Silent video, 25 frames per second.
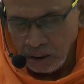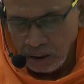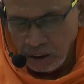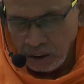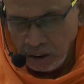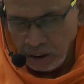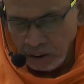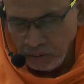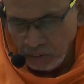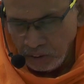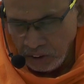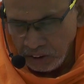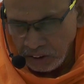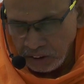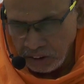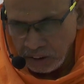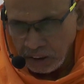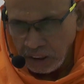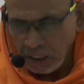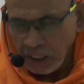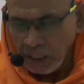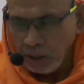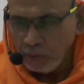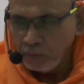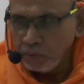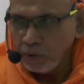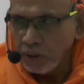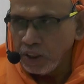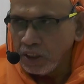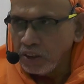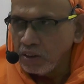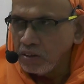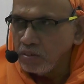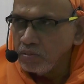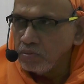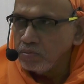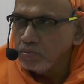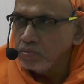events happen.
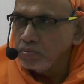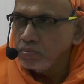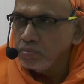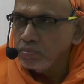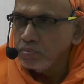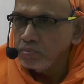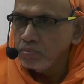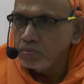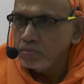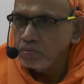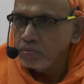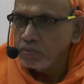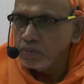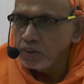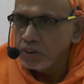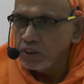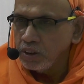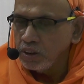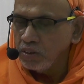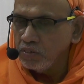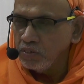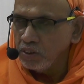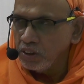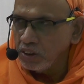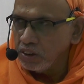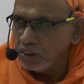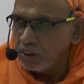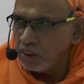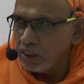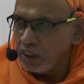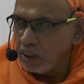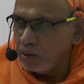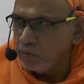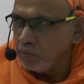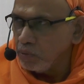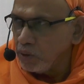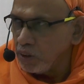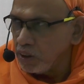Events
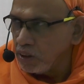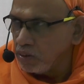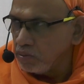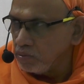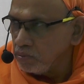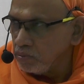happen.